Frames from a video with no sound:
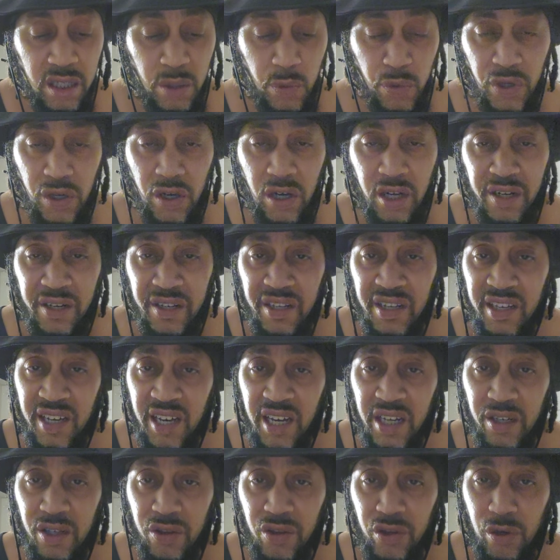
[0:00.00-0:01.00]
than we are to
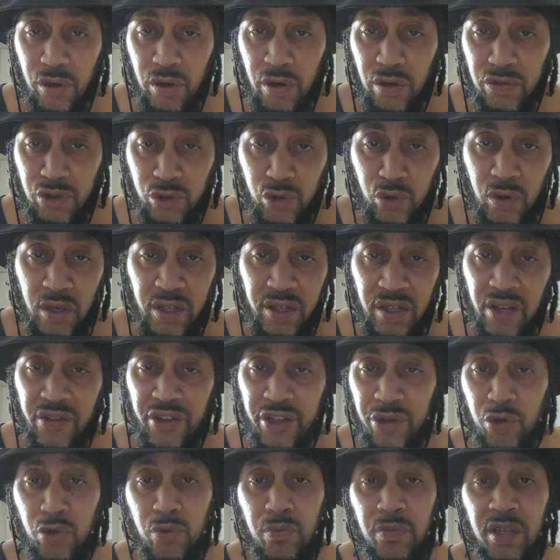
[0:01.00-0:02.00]
Neanderthals,
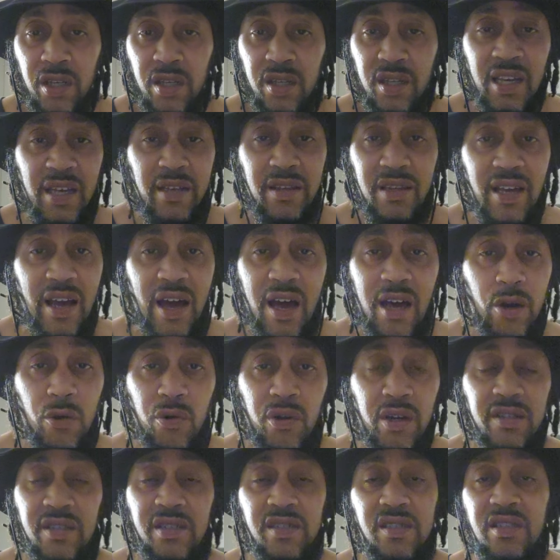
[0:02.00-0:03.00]
another human. That I
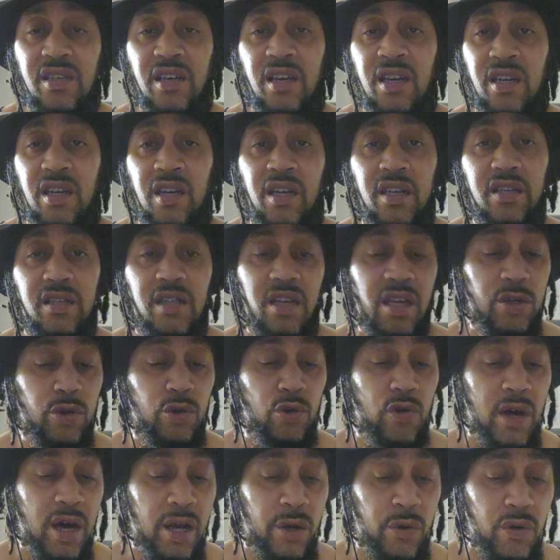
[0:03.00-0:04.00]
don't understand it.
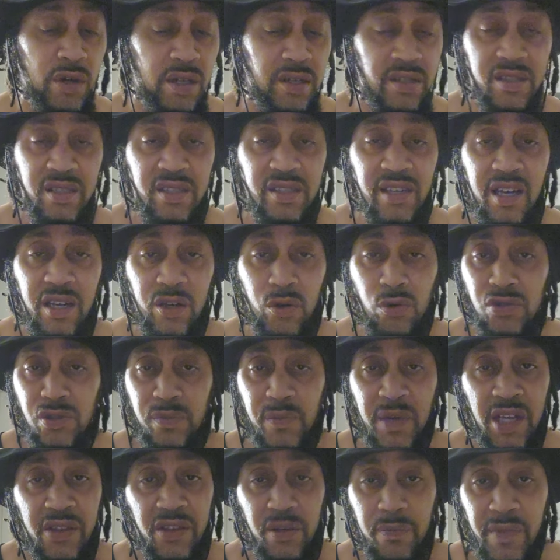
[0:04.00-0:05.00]
I don't understand
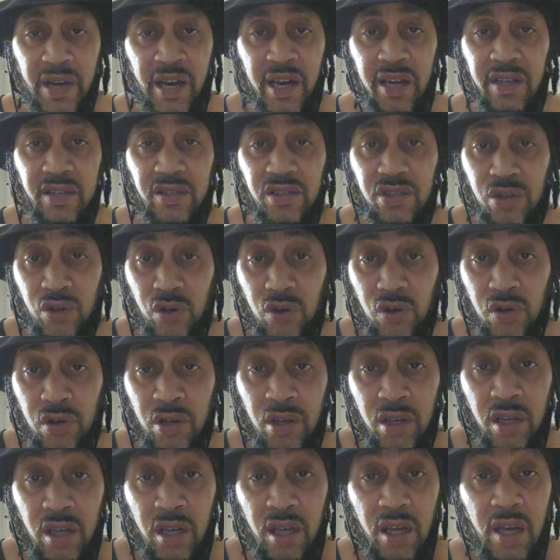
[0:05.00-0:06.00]
those mathematics at
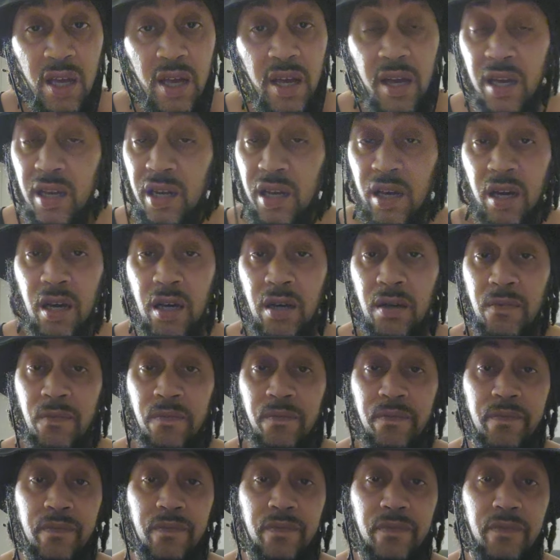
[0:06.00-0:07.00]
all. And,
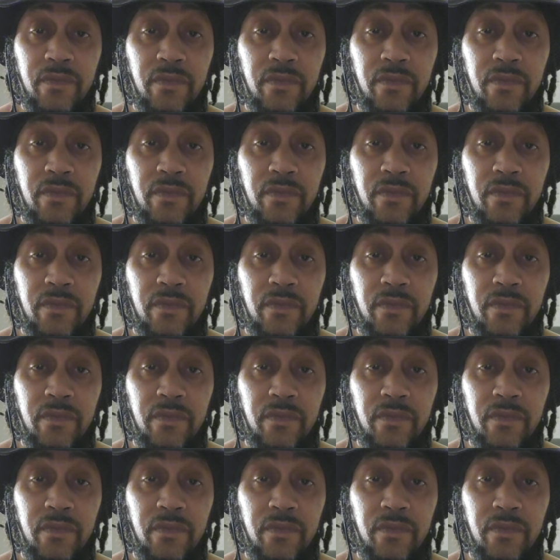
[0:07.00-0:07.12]
I